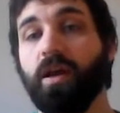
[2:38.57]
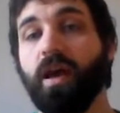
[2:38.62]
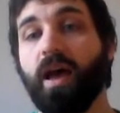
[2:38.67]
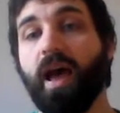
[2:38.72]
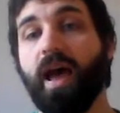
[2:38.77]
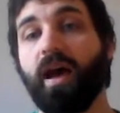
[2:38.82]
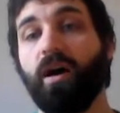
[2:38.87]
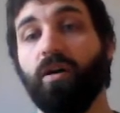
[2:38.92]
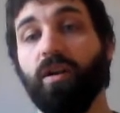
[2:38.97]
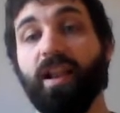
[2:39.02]

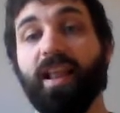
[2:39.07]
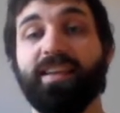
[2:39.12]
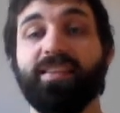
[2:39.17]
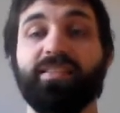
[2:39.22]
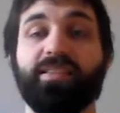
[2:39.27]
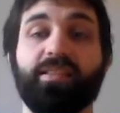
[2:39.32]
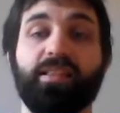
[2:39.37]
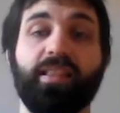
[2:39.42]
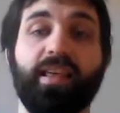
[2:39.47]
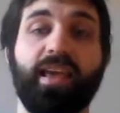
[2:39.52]
unless
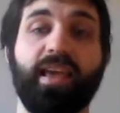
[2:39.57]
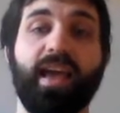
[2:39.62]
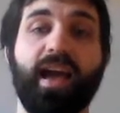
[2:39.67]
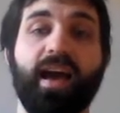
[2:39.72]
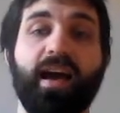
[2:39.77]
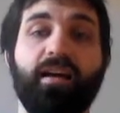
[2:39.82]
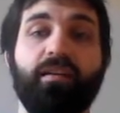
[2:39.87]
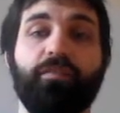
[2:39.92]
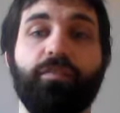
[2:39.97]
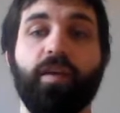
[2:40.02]
they
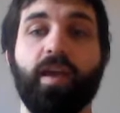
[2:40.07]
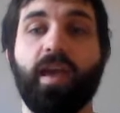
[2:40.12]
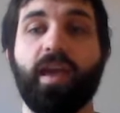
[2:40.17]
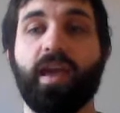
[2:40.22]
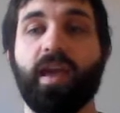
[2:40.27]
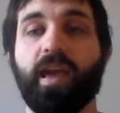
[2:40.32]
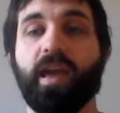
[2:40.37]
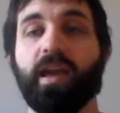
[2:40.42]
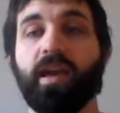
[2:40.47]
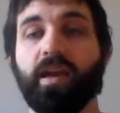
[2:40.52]
have
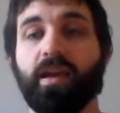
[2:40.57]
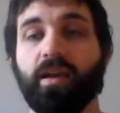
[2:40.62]
a